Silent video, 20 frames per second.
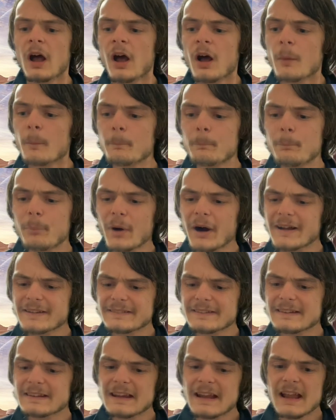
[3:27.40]

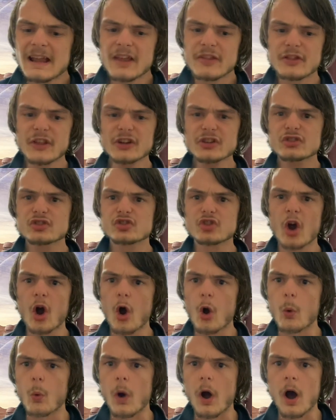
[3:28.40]
But this
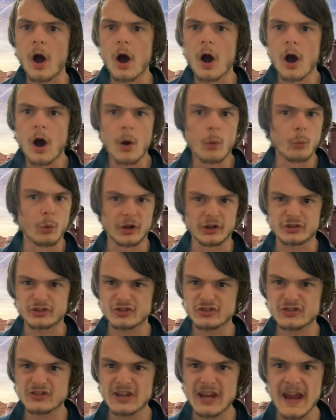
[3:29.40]
show
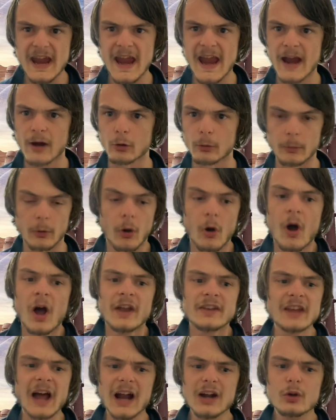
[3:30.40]
was terrible.
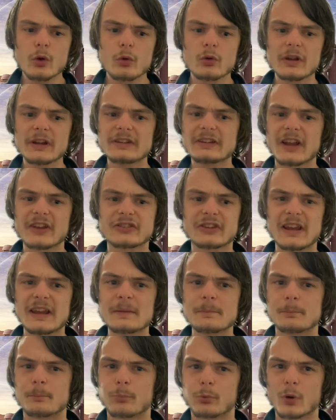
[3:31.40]
Not only does
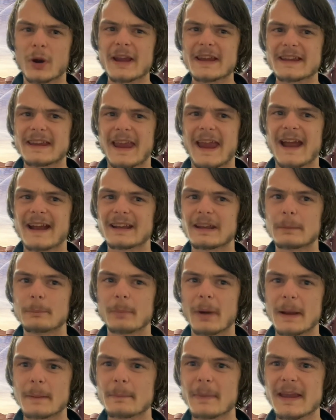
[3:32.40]
it break canon
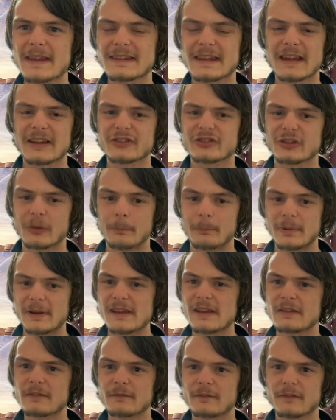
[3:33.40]
by making
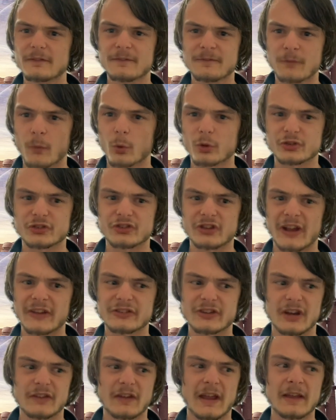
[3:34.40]
Sabine Force
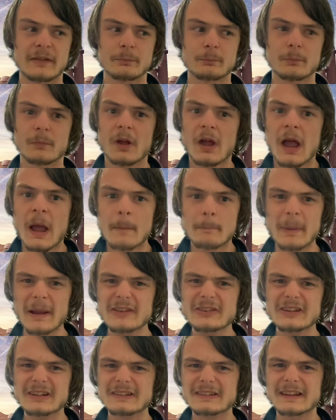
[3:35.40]
sensitive and
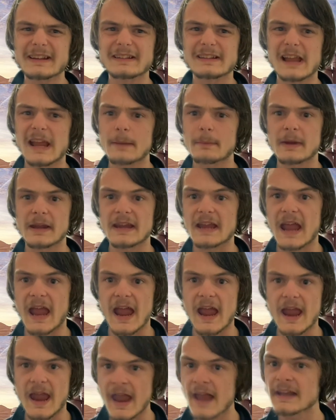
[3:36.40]
basically claiming
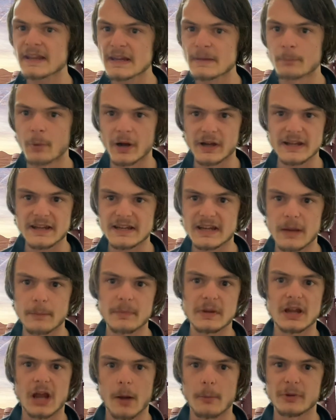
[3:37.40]
anybody can
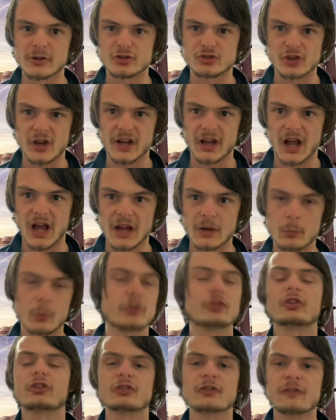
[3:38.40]
become a Jedi,
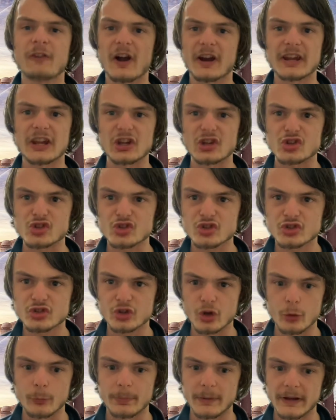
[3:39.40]
which is fucking
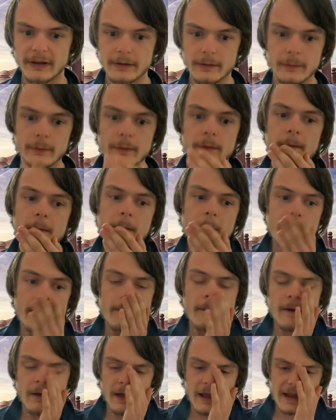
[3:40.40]
stupid,
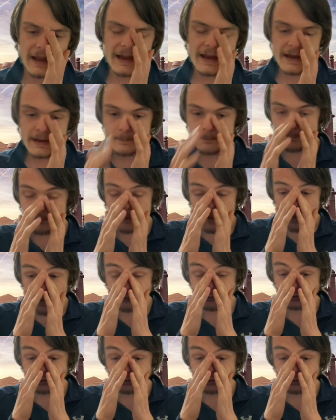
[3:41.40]
it has